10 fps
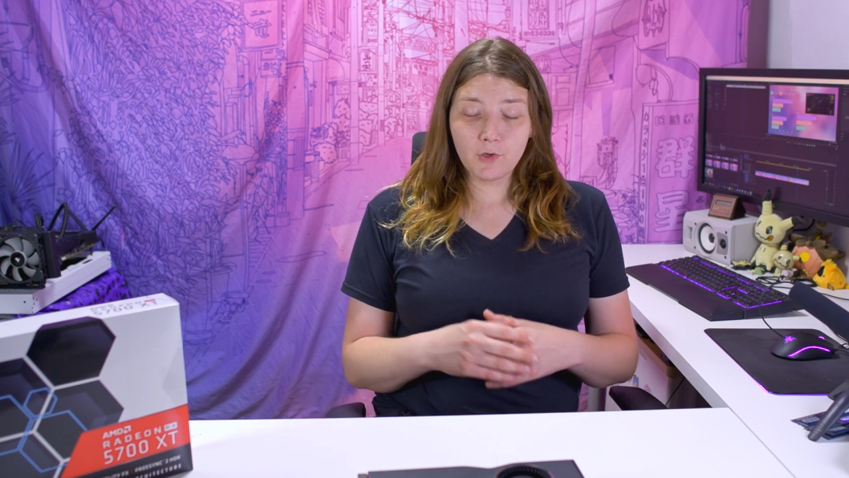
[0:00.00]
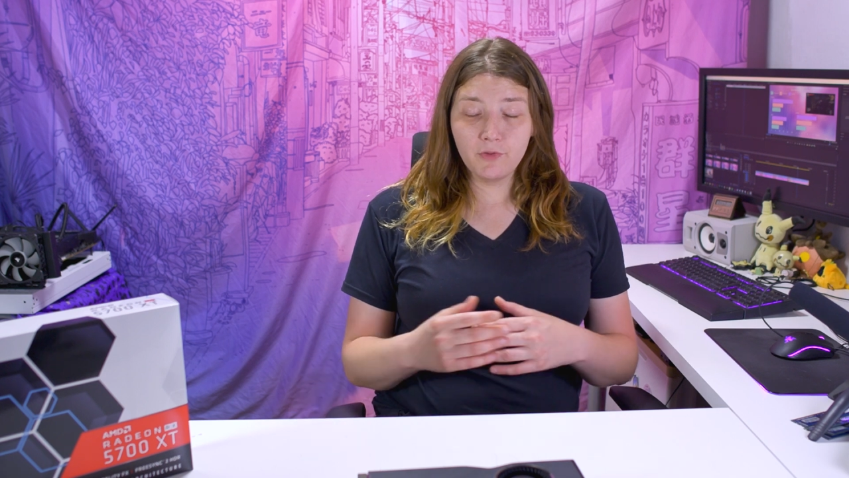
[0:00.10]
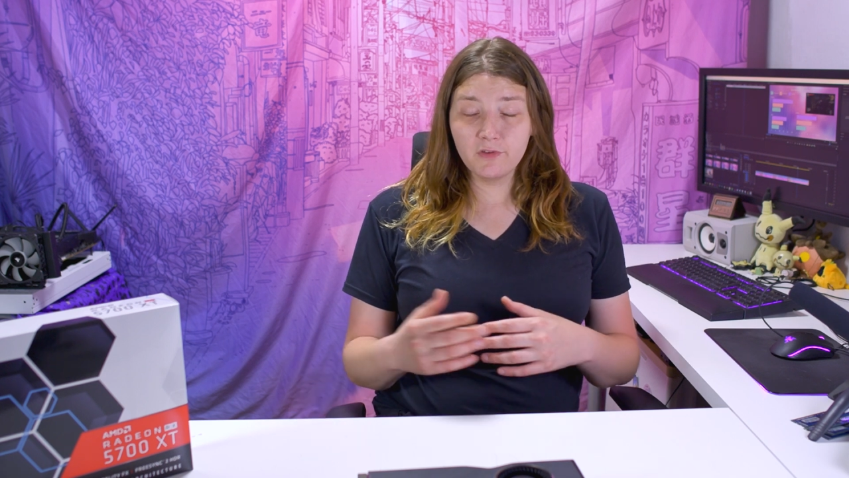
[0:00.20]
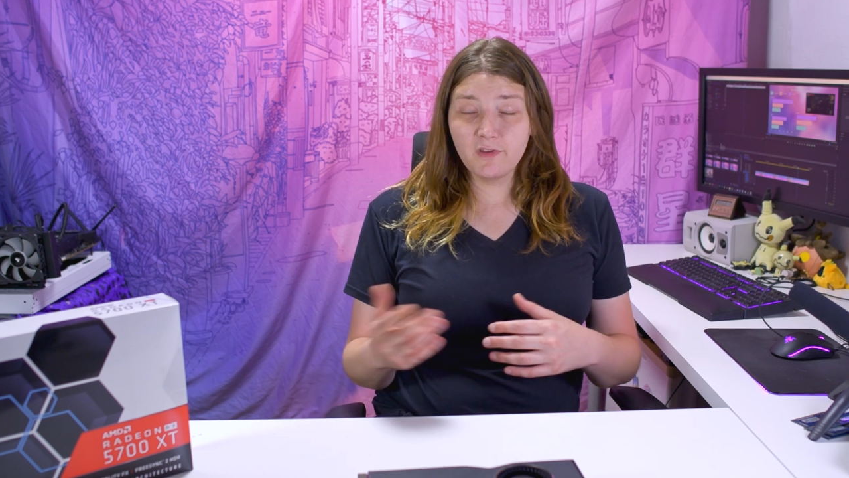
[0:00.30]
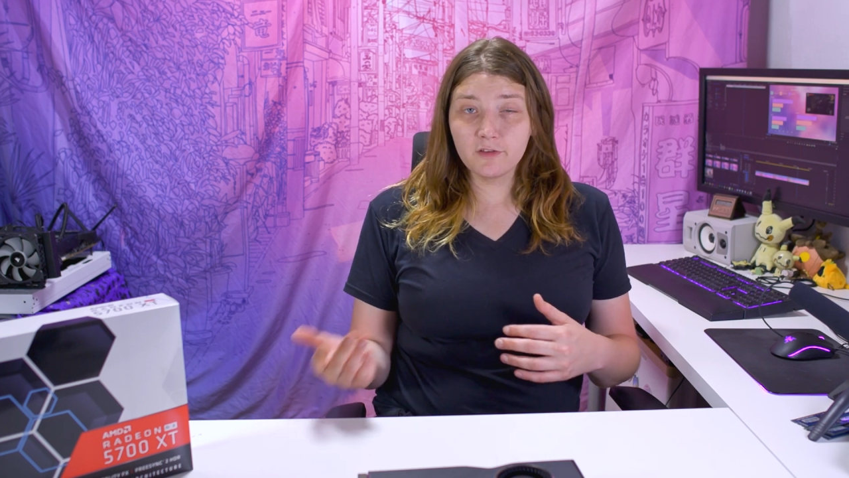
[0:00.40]

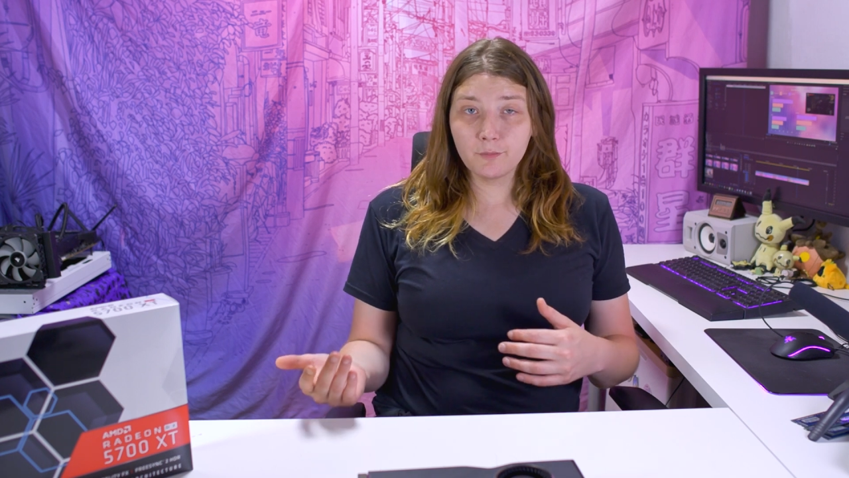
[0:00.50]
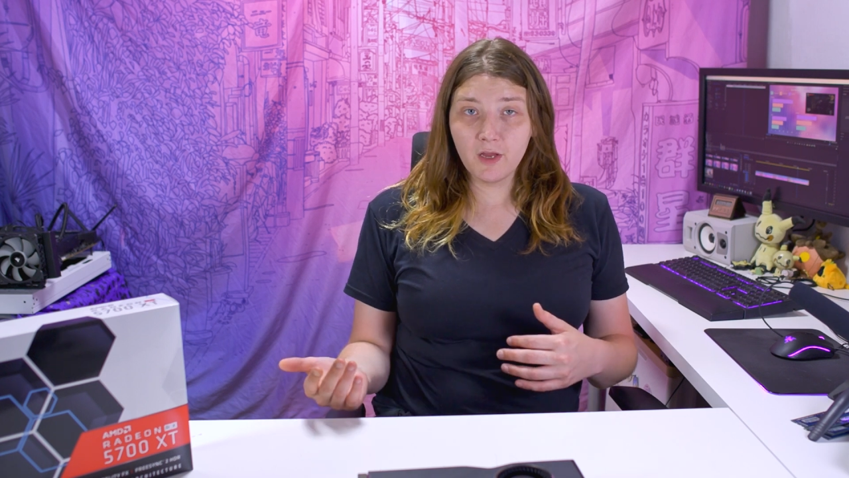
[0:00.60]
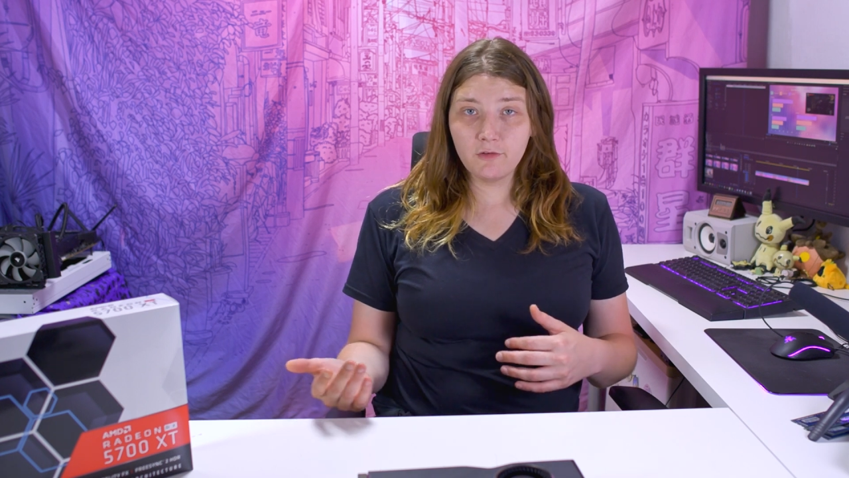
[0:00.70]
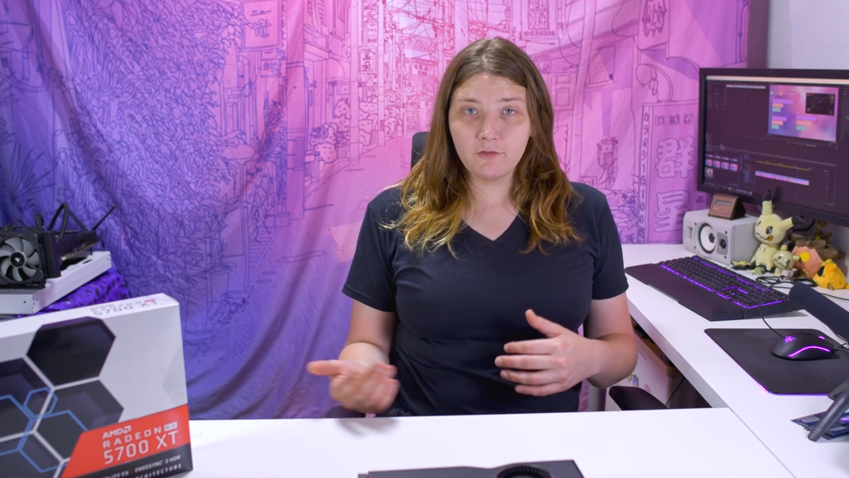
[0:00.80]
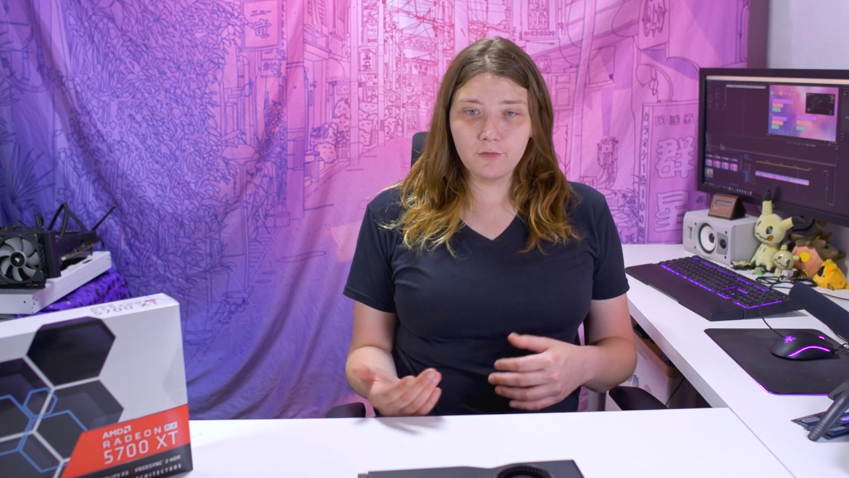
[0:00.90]
or the test
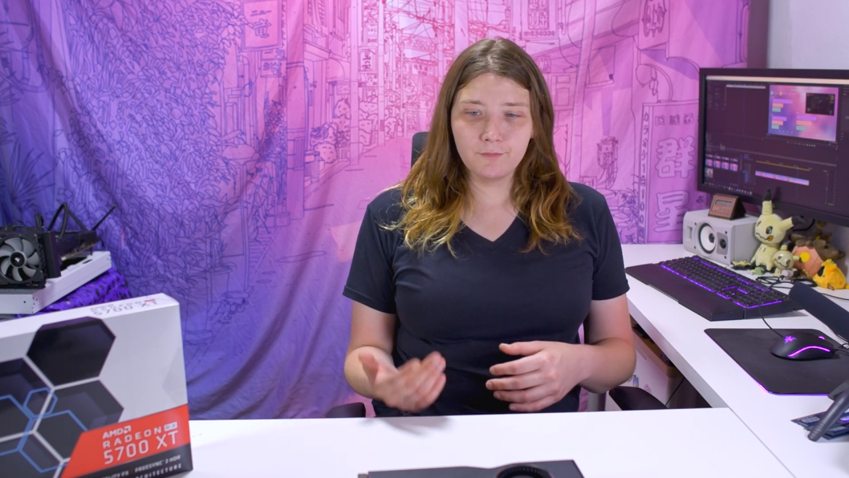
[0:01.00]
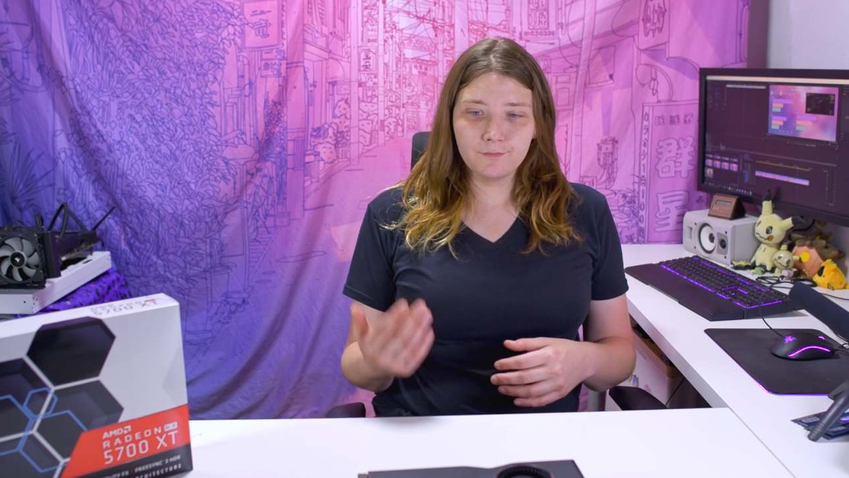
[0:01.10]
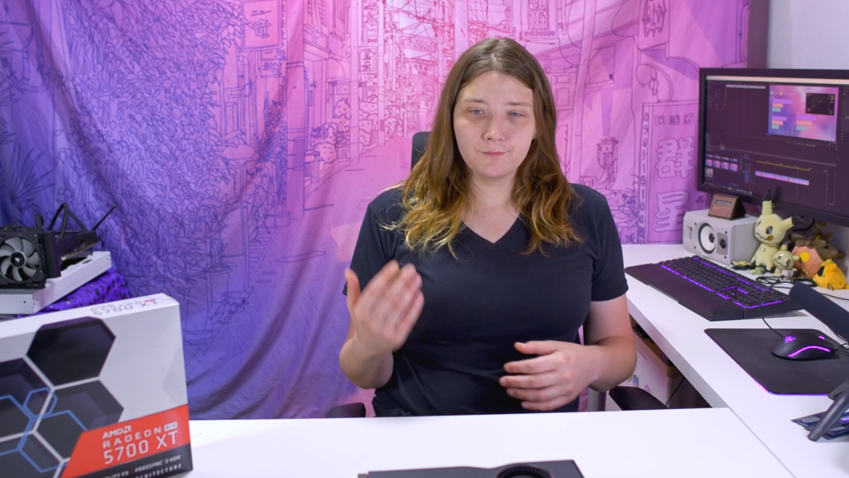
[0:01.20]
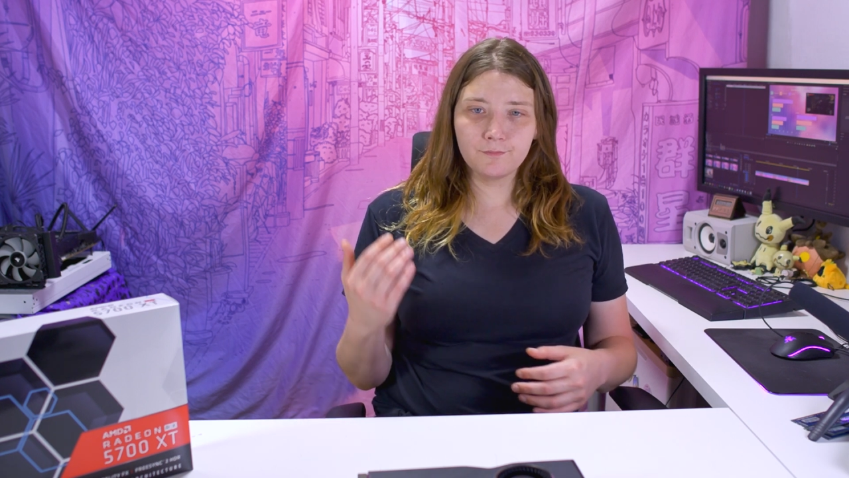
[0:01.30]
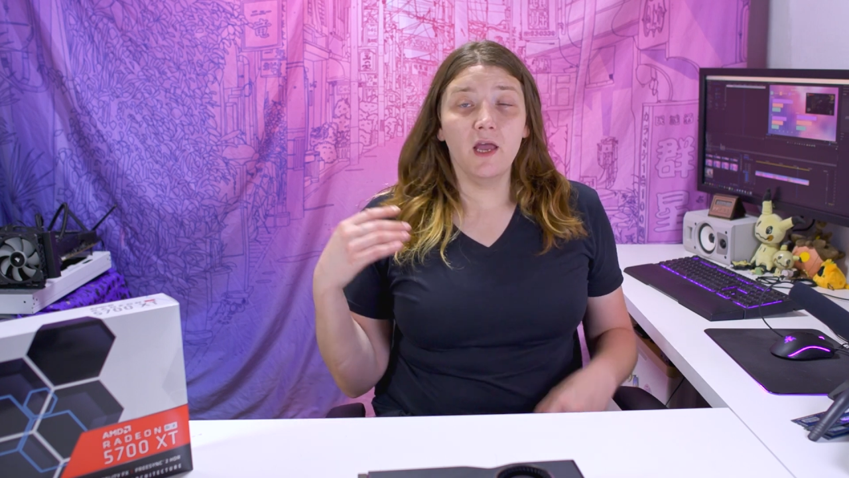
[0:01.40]
bench.
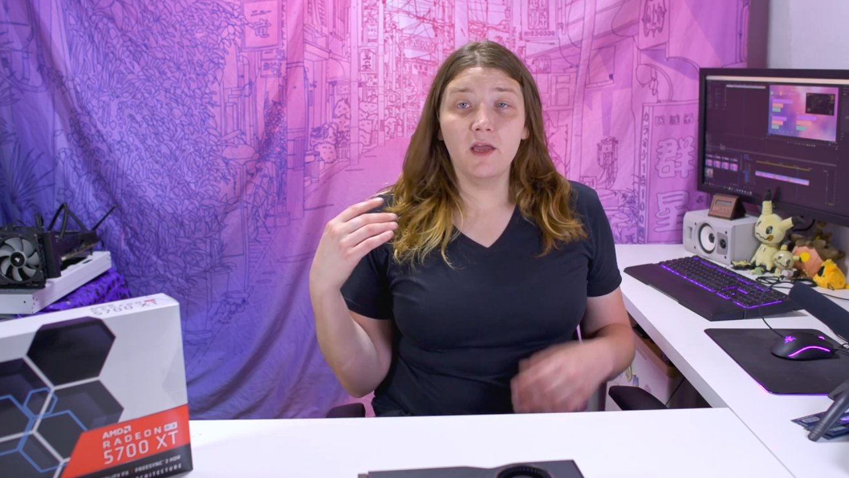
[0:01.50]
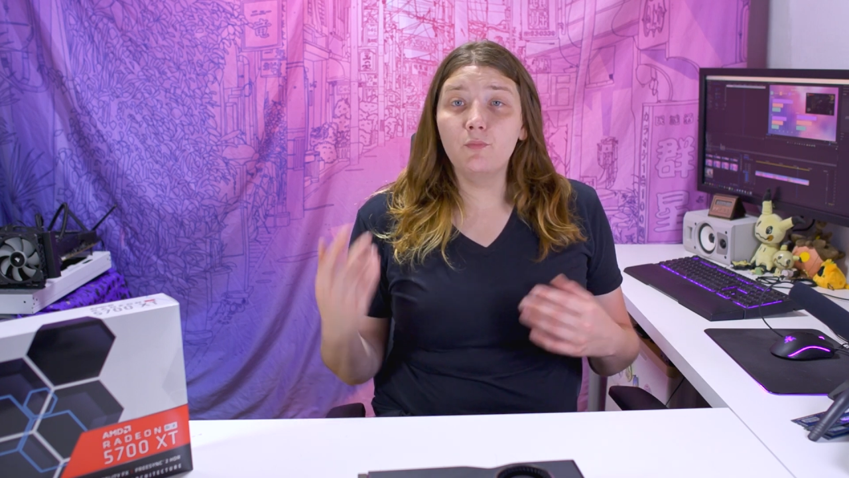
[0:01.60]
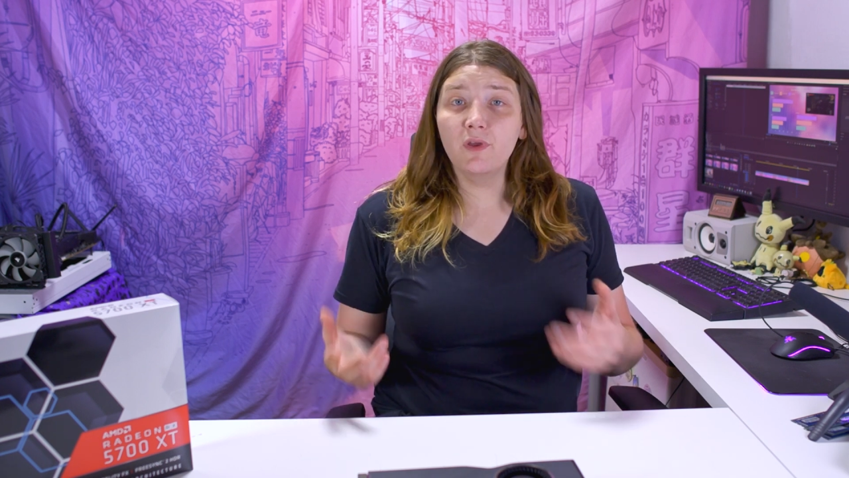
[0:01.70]
And